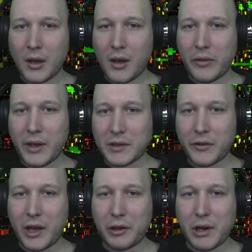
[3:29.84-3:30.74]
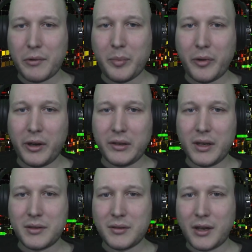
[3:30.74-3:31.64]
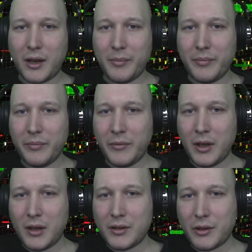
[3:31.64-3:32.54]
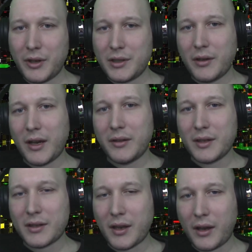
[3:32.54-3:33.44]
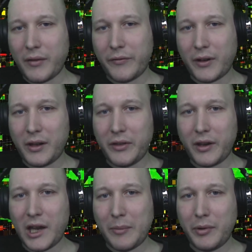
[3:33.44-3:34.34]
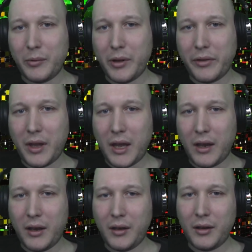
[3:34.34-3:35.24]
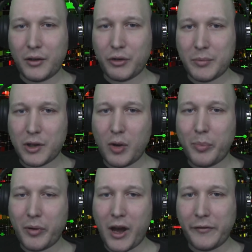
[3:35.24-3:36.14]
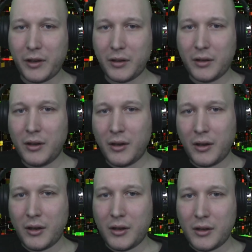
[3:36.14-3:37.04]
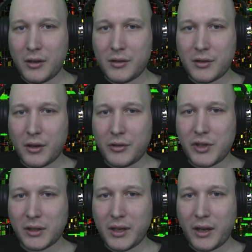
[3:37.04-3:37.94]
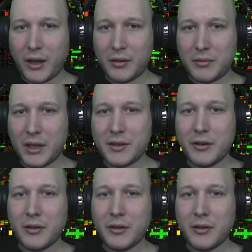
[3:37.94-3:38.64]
Thanks for that great reporting, Tensor Tom. So we also had this funny thing happen with an crypto prophet. So check that out. Tensor?